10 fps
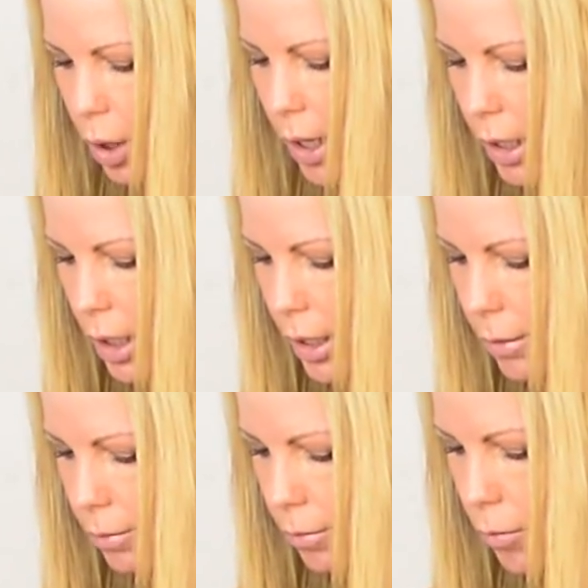plug it
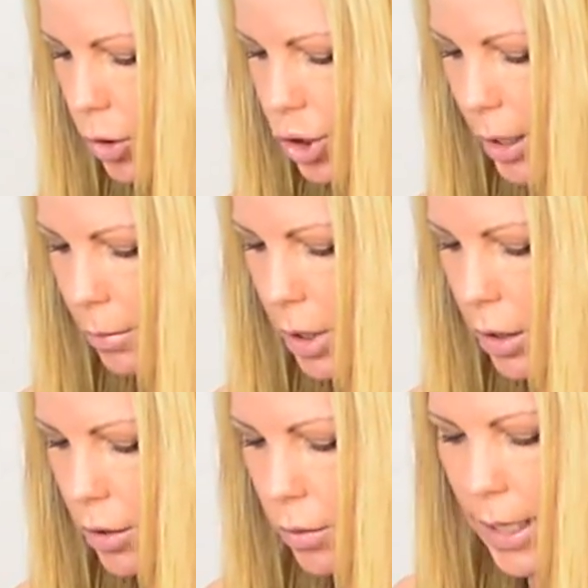in, which I'm going
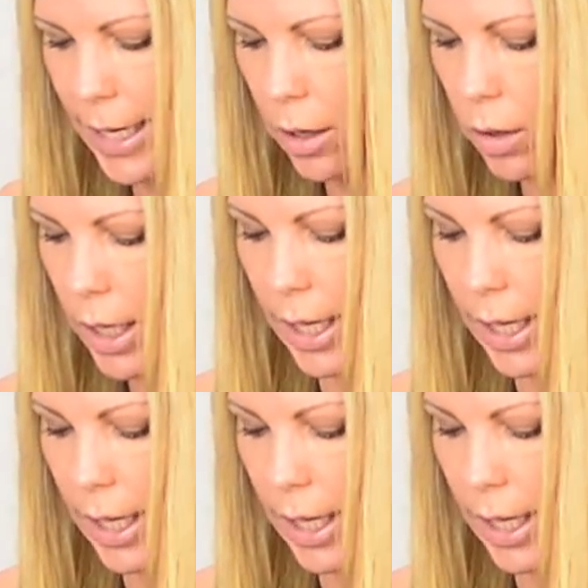to do now,